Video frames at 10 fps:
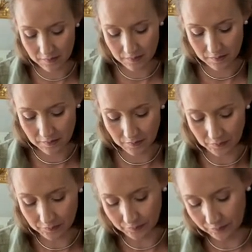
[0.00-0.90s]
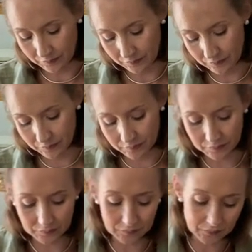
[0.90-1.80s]

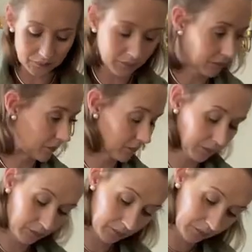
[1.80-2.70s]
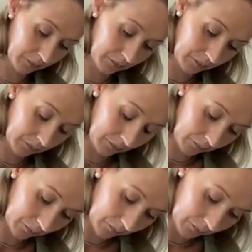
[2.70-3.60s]

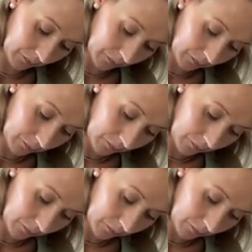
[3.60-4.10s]
(silence)